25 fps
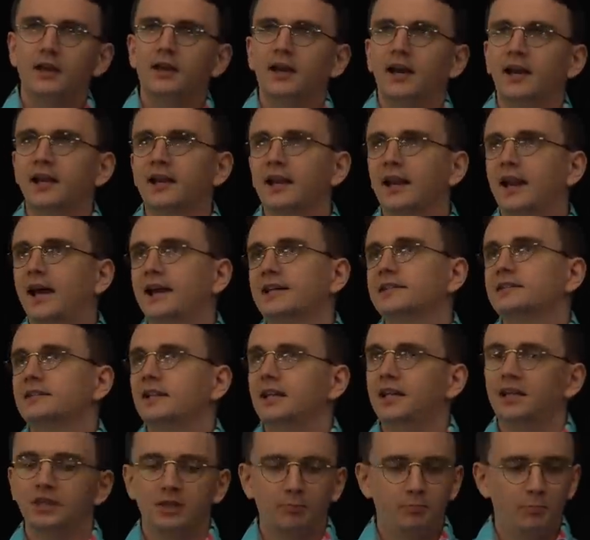And
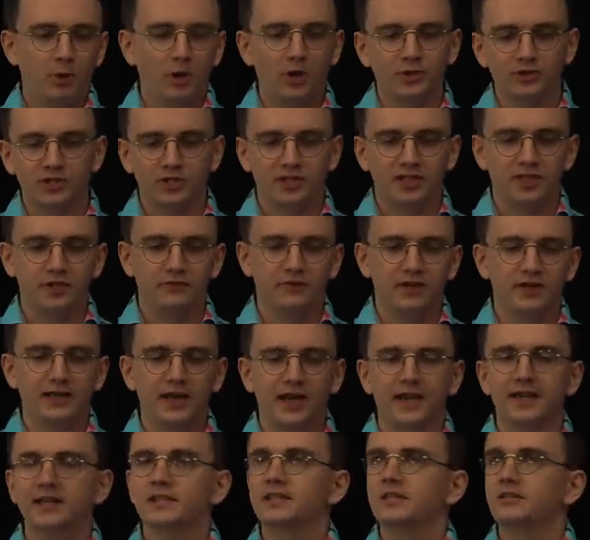lastly, the positive and
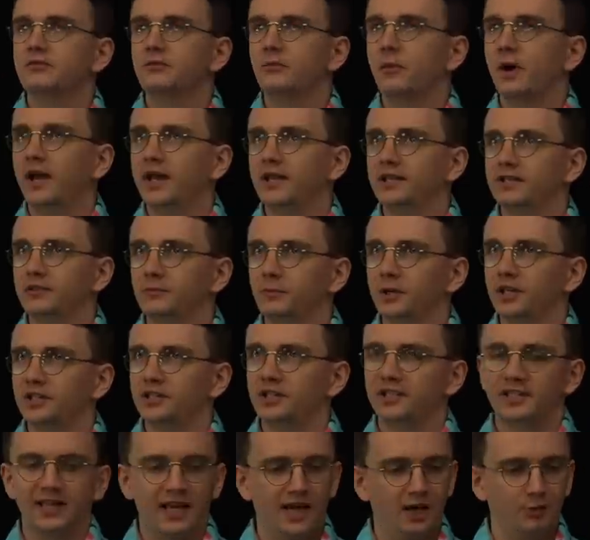negative ways in which
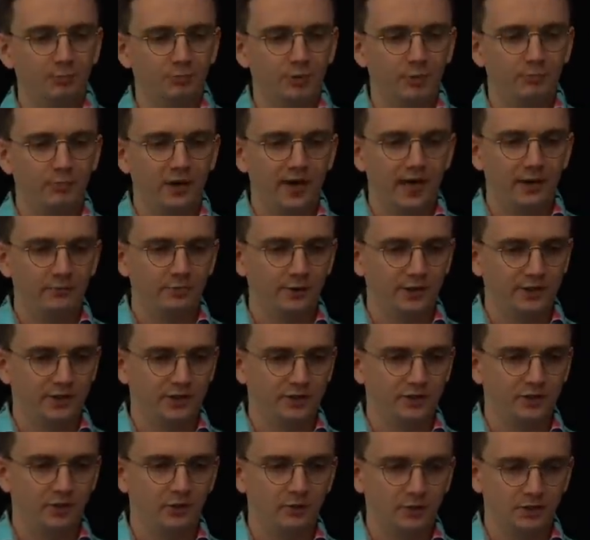this helped prepare British
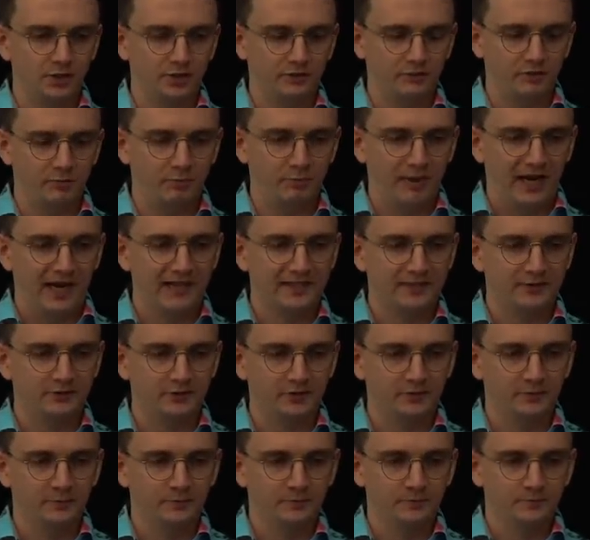soldiers for
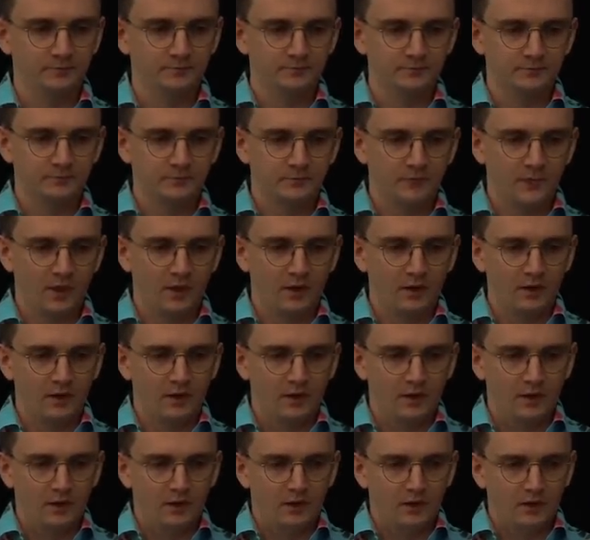battle.
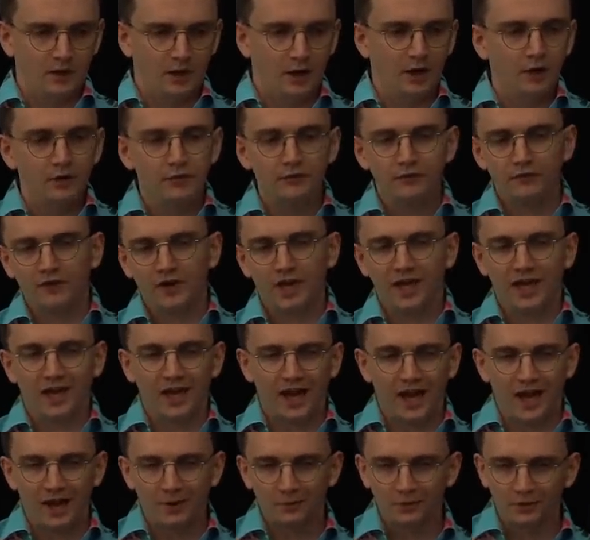Hopefully,
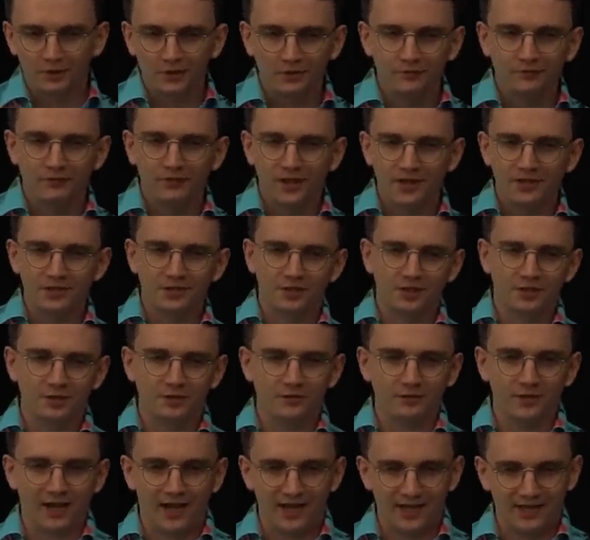I will convince
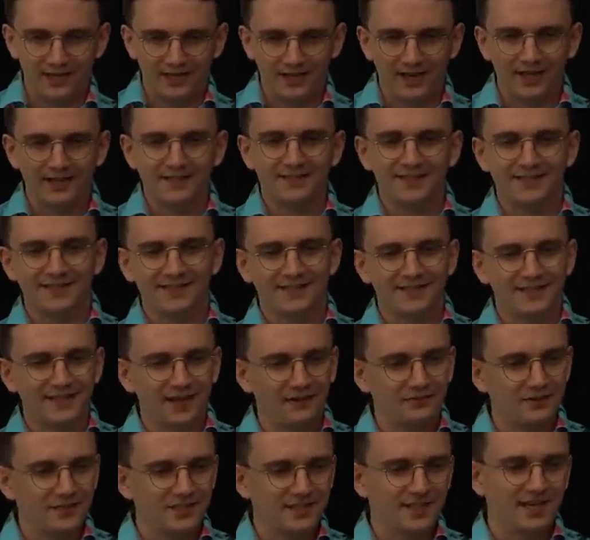you that in
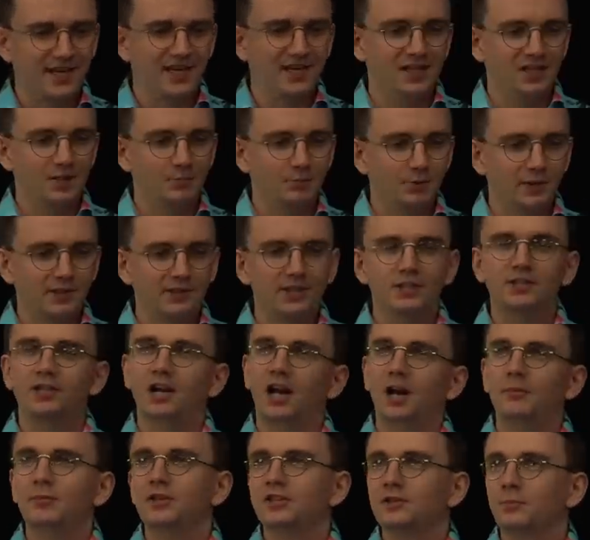1917, the British
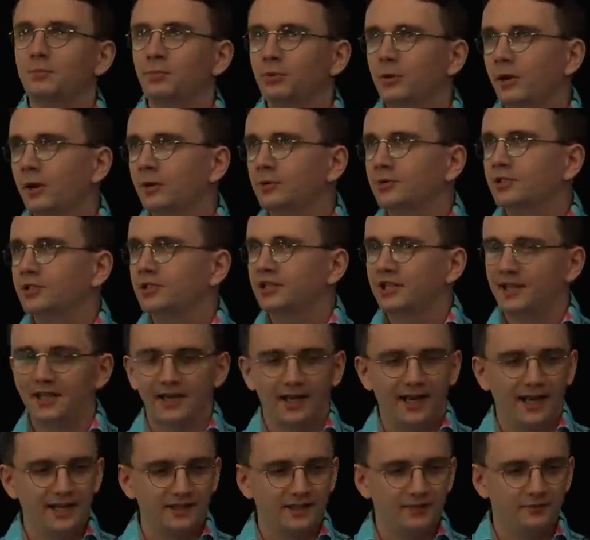Army's approach to
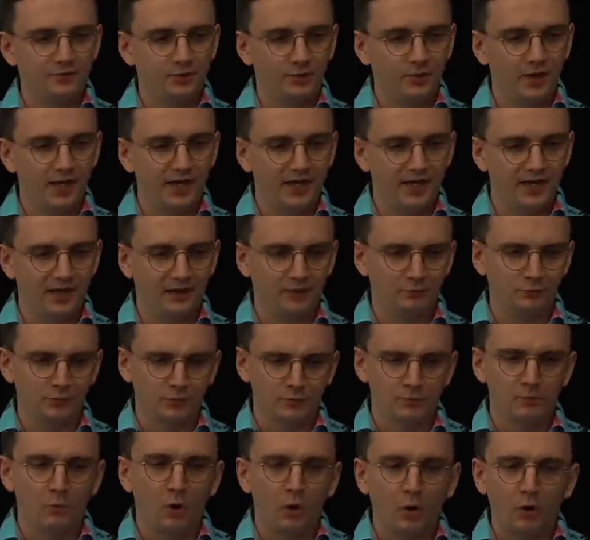collective training was
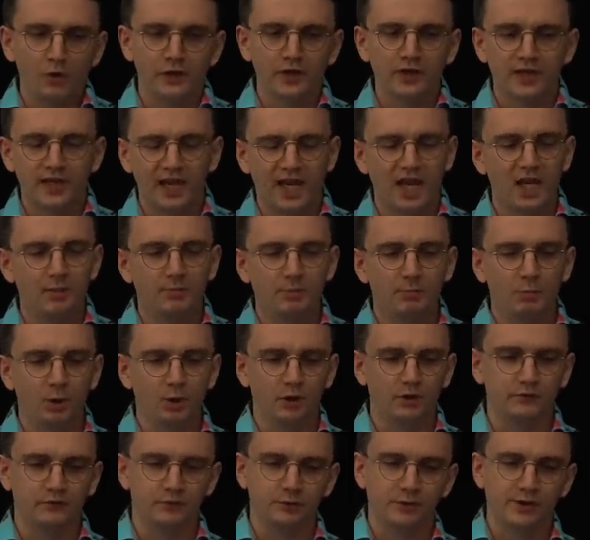more than capable
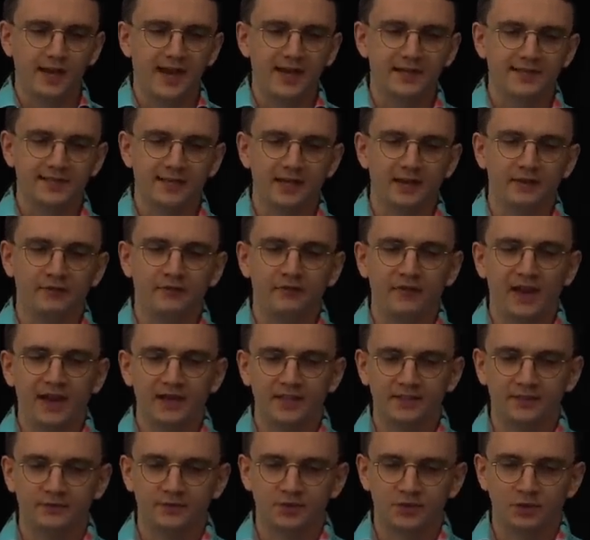of creating
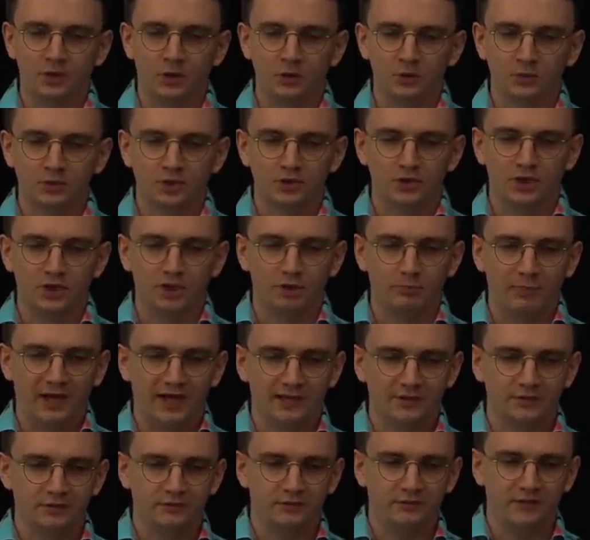effective soldiers on the
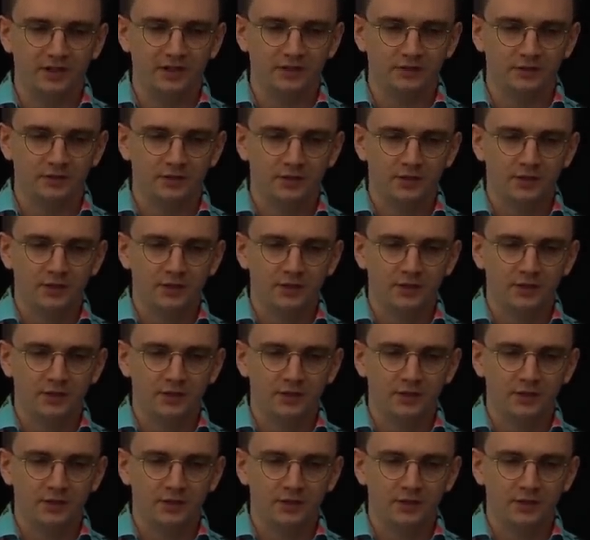battlefield.